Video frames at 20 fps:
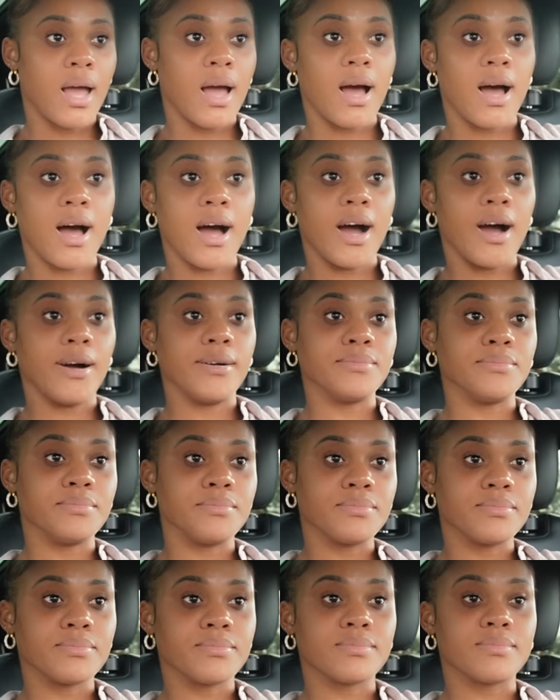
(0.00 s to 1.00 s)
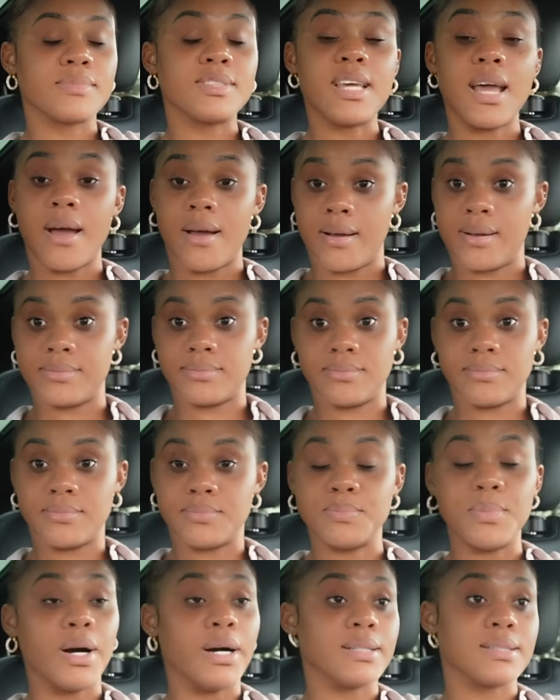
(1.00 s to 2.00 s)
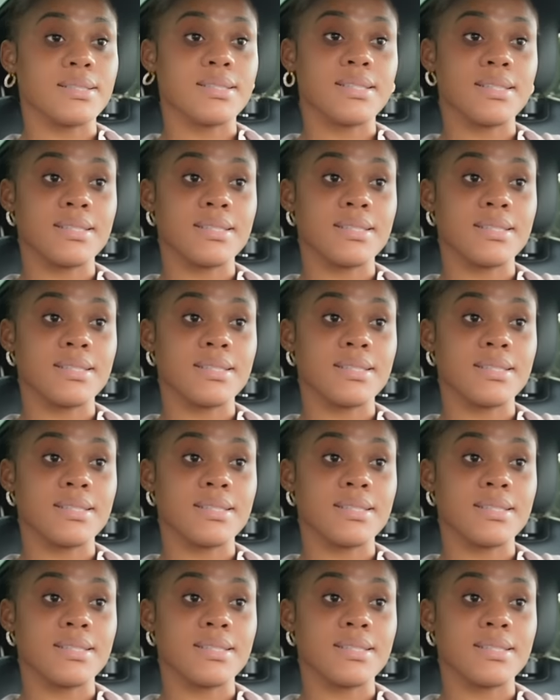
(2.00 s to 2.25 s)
um yeah but